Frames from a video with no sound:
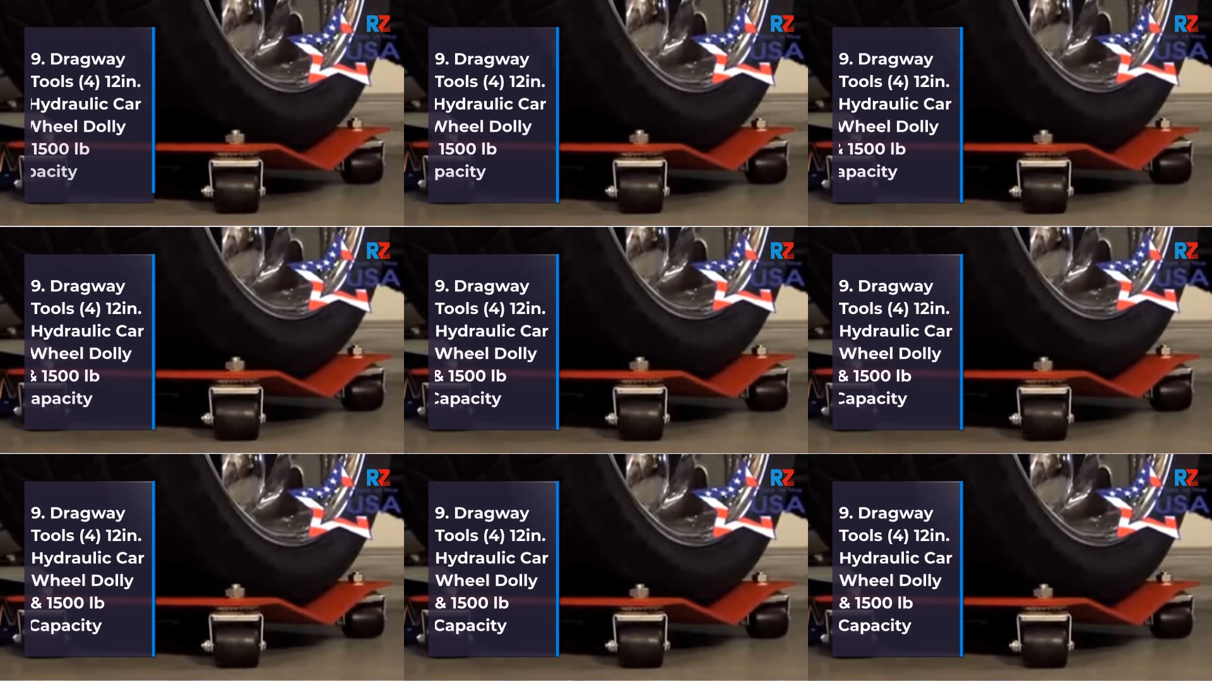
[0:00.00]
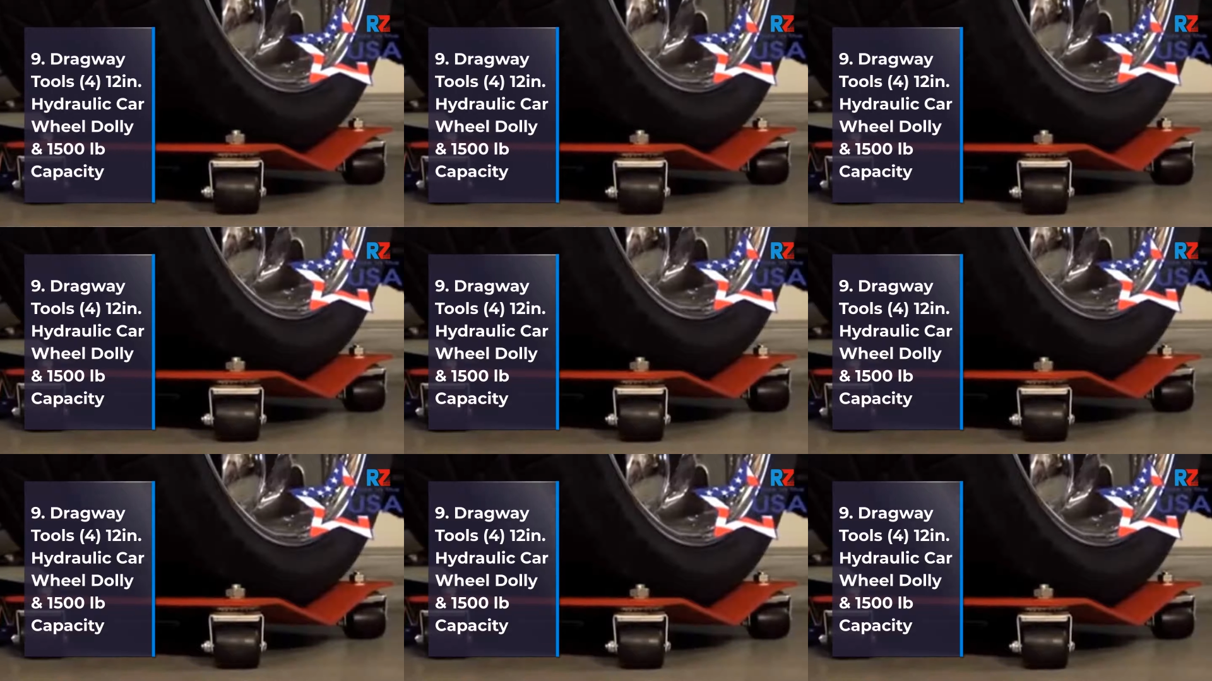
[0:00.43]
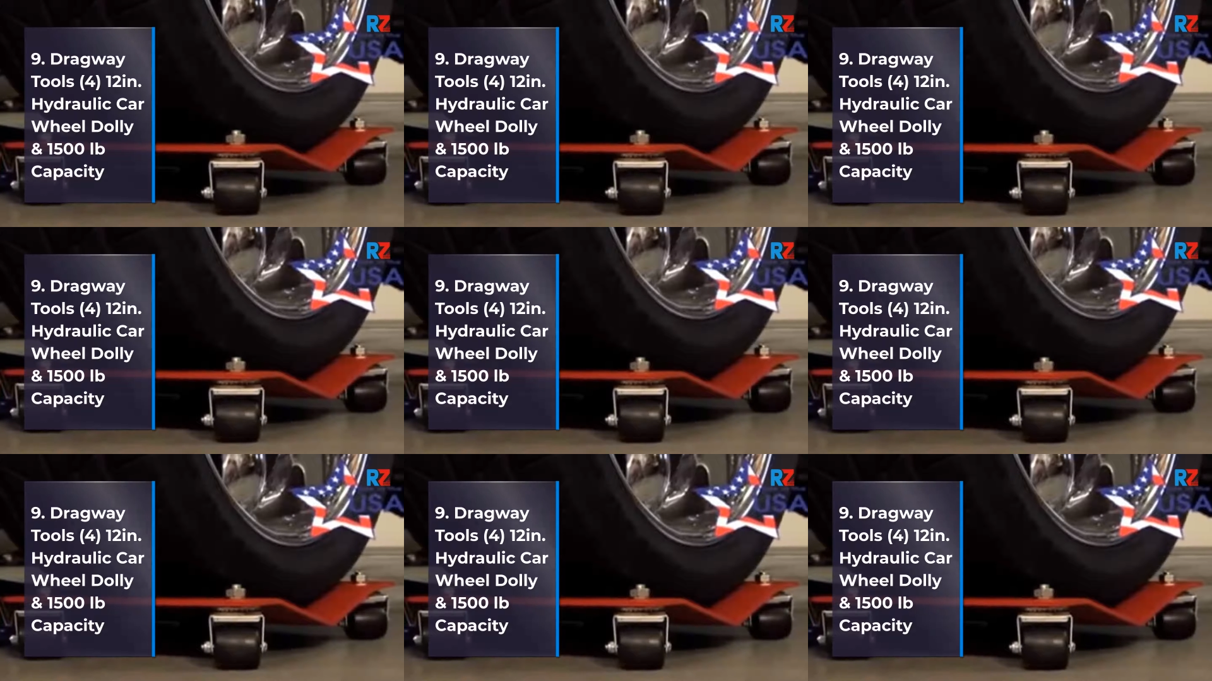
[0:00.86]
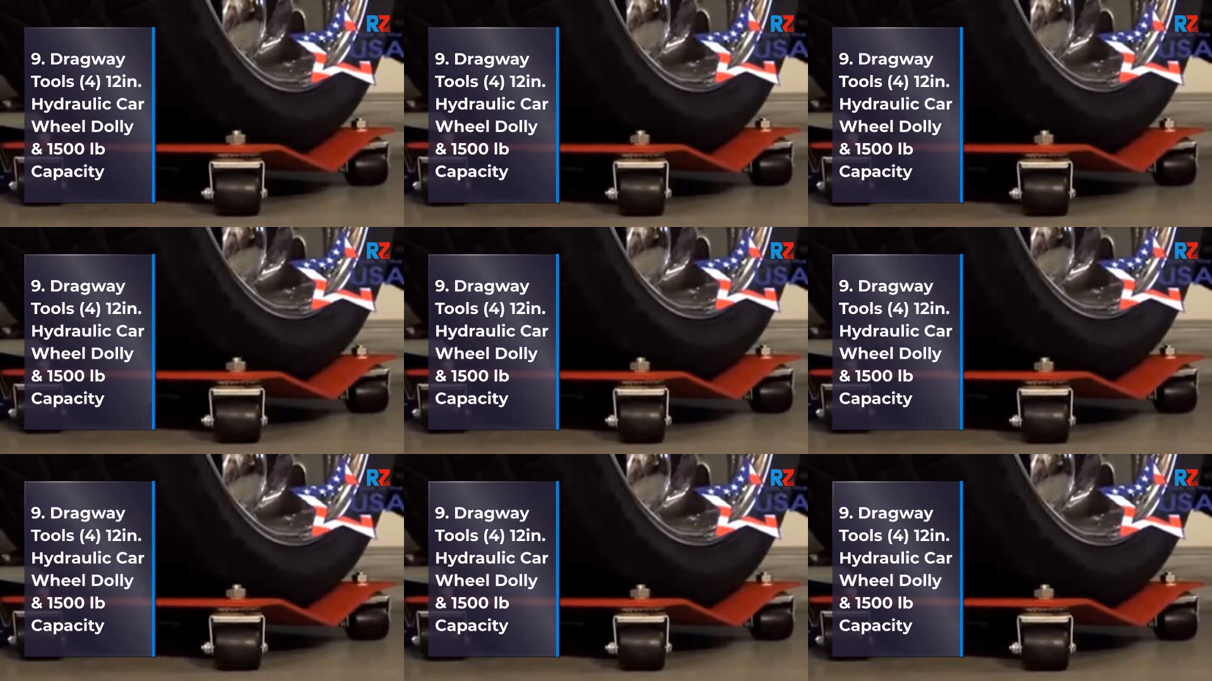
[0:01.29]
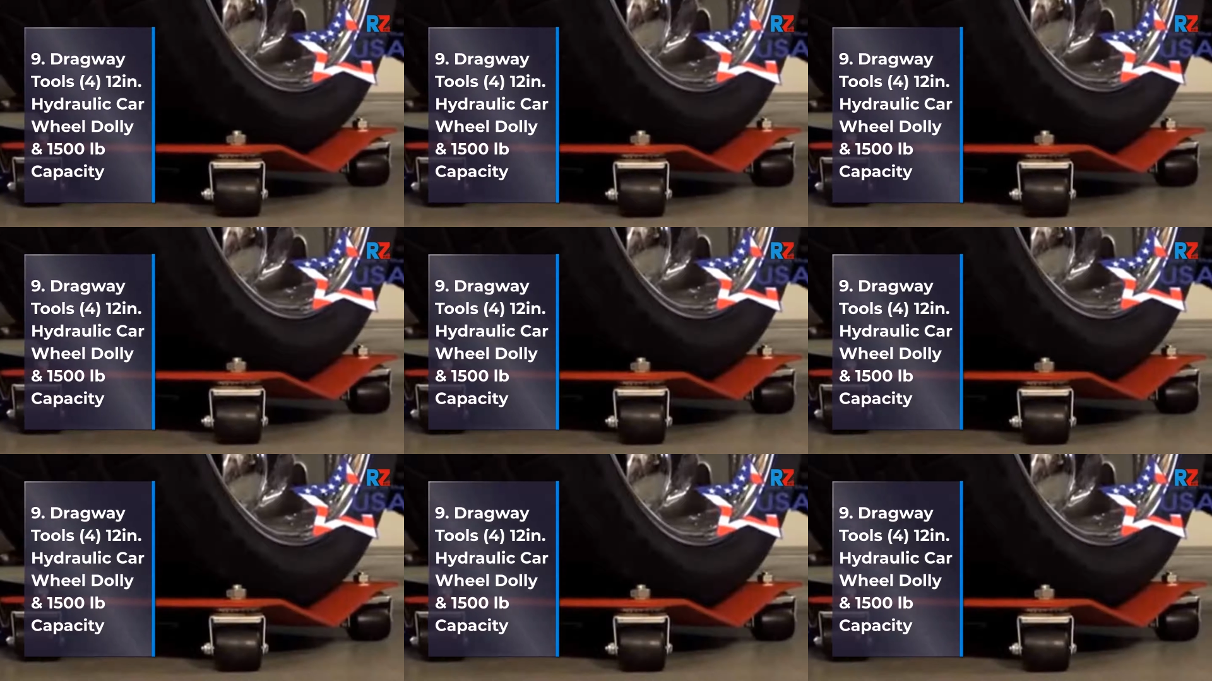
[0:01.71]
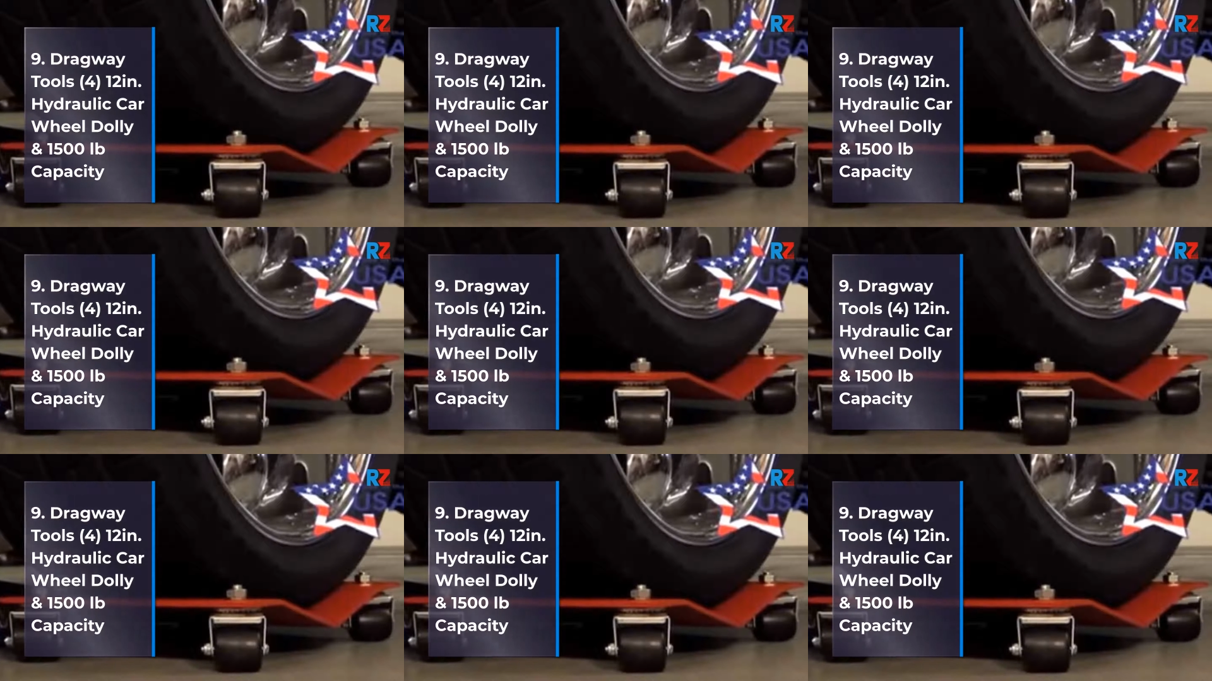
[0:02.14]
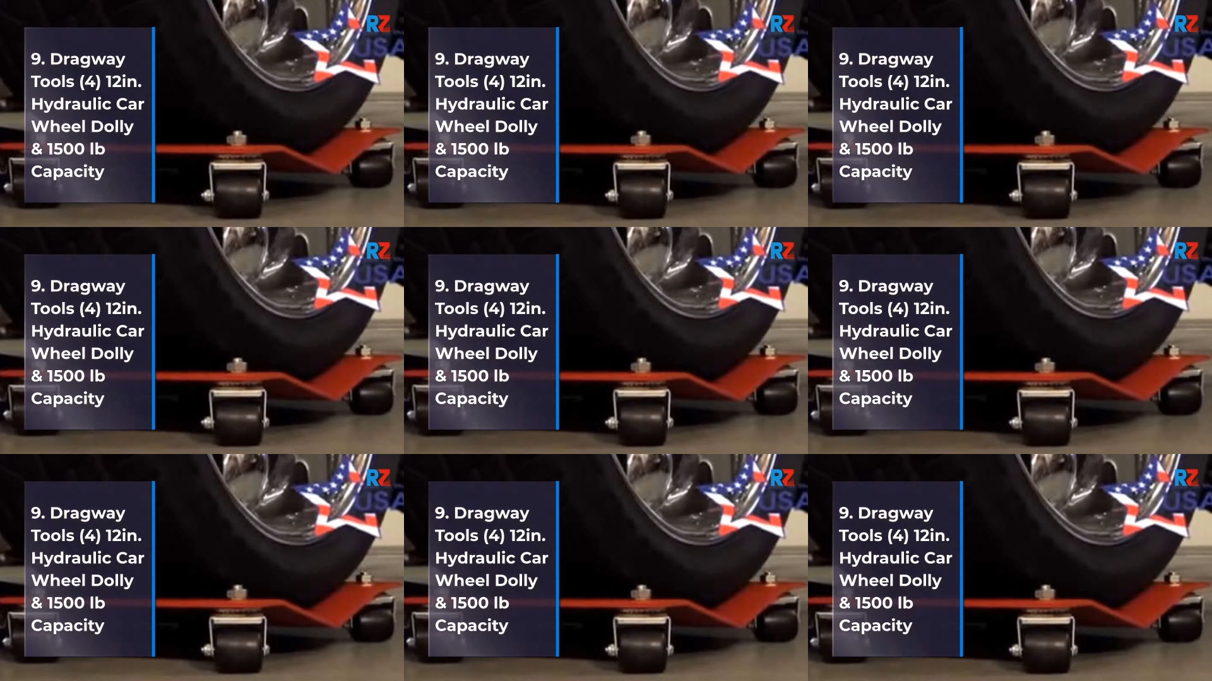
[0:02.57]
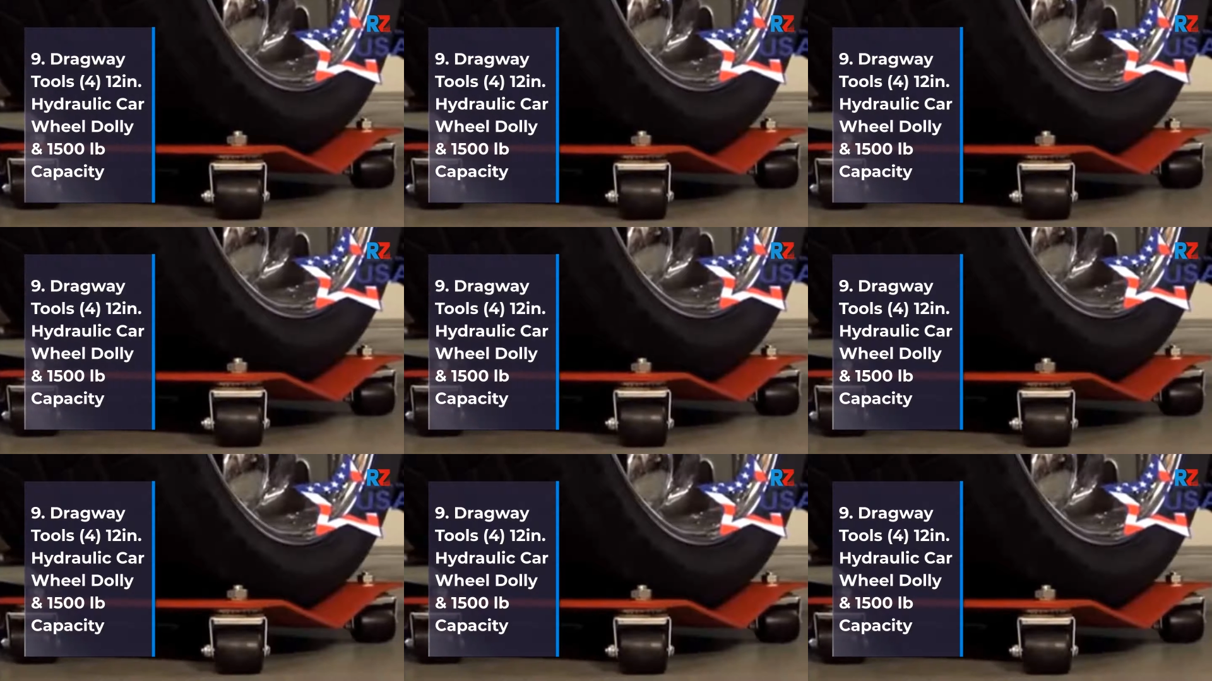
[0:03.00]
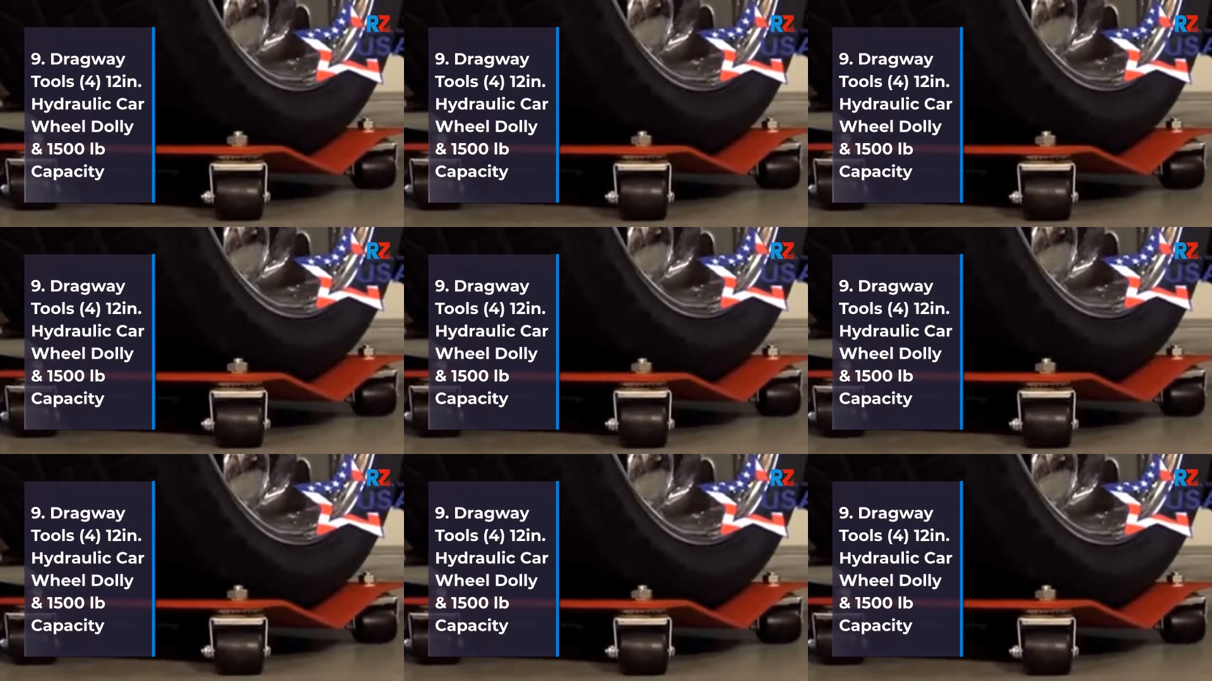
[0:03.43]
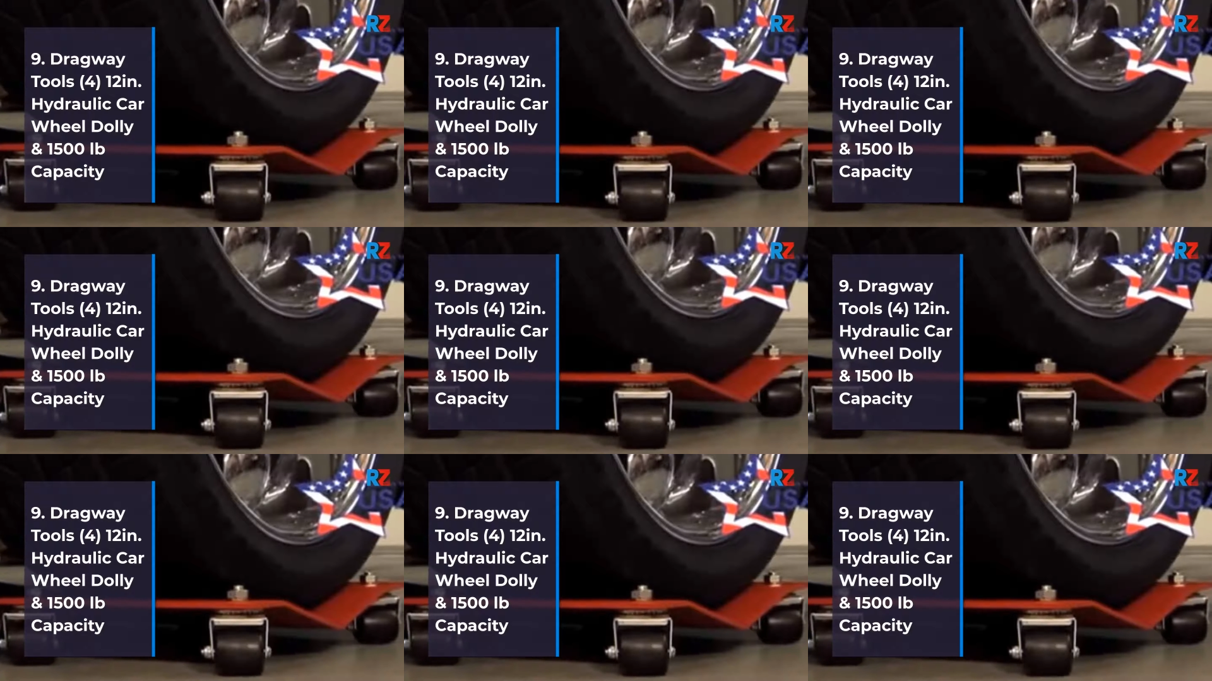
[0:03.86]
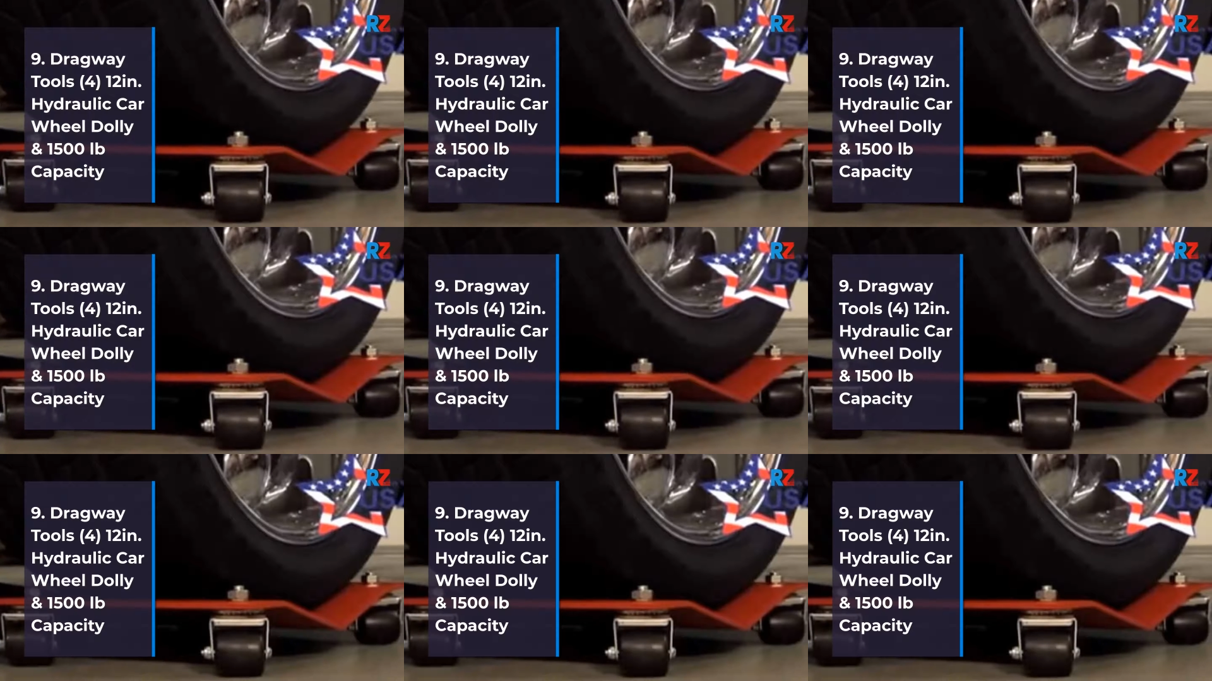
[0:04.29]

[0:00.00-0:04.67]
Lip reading: [unreadable: no face in view]